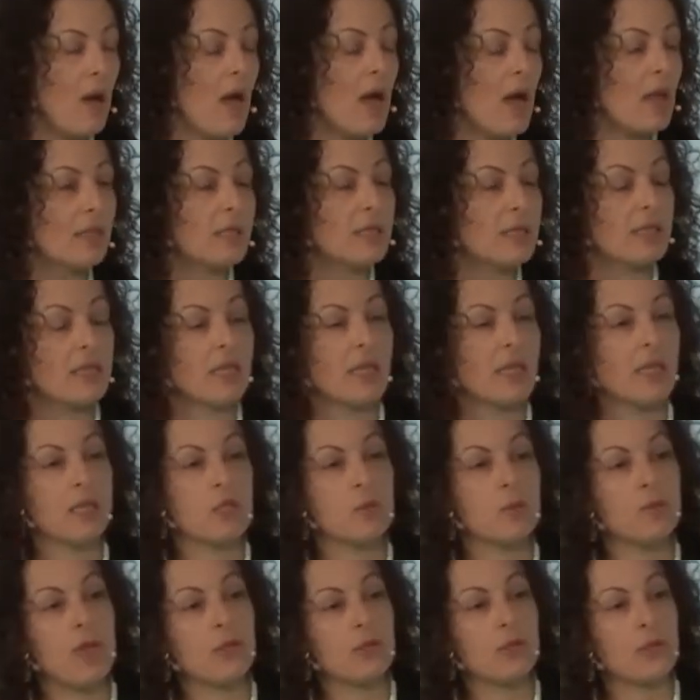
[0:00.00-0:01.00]
policy,
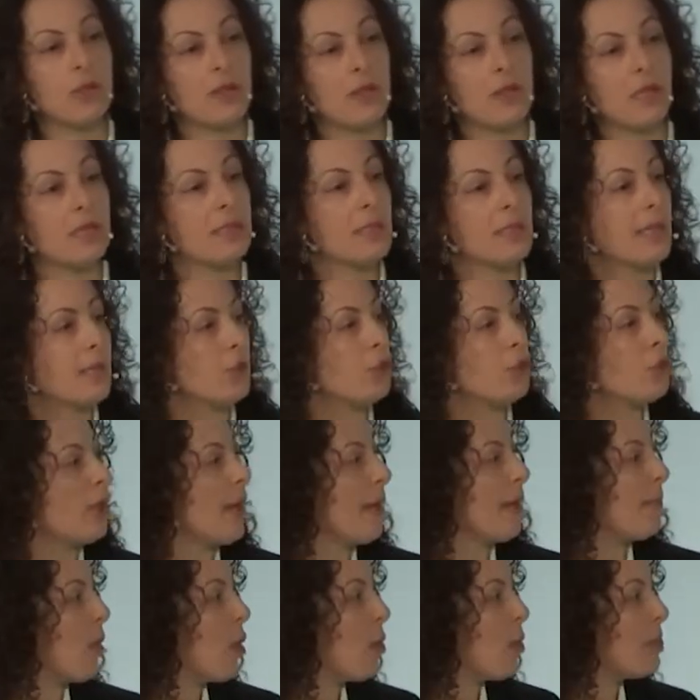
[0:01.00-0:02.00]
especially things like
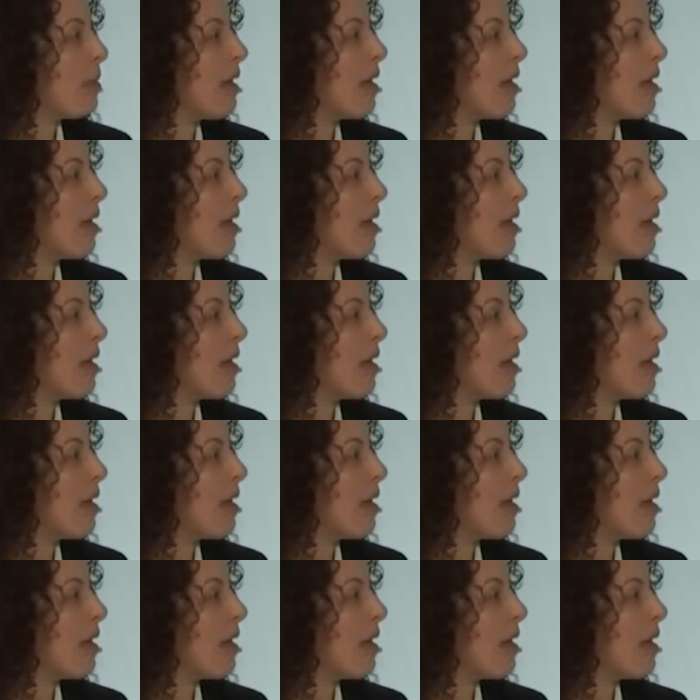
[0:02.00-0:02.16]
GMO